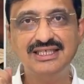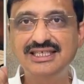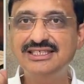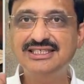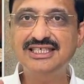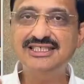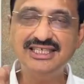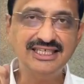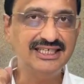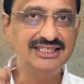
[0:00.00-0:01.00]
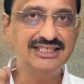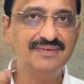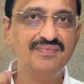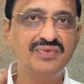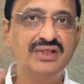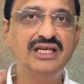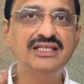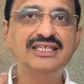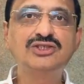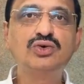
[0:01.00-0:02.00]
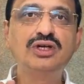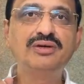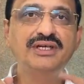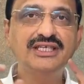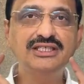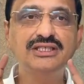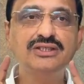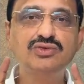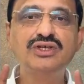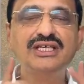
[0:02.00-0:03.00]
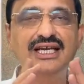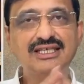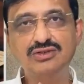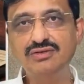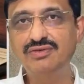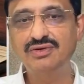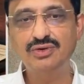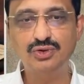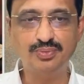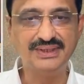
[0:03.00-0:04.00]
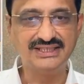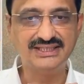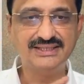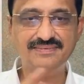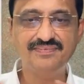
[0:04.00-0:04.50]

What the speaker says: in such a case, the threshold limit is 20 lakhs of rupees.